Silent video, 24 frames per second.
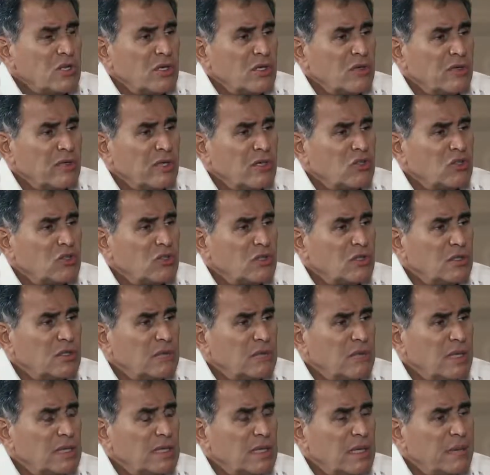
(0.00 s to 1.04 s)

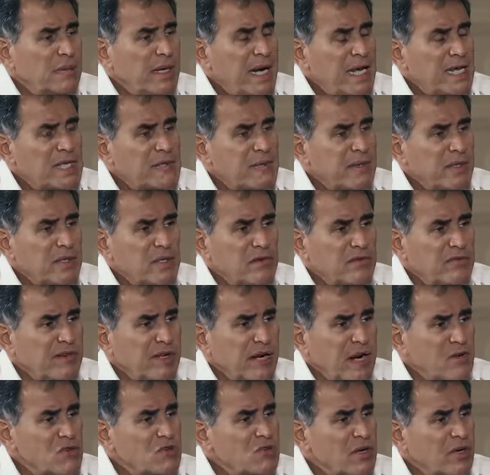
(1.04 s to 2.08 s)
innovation, but I'm an expert of
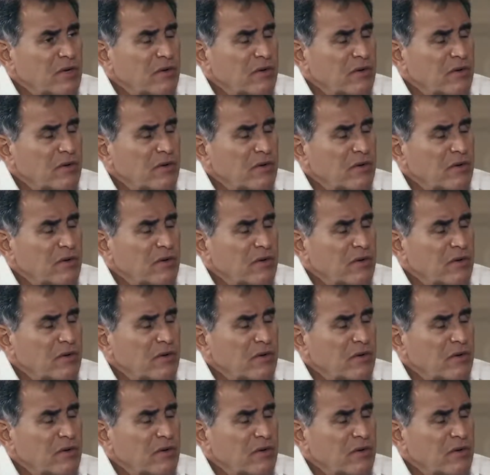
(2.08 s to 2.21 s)
financial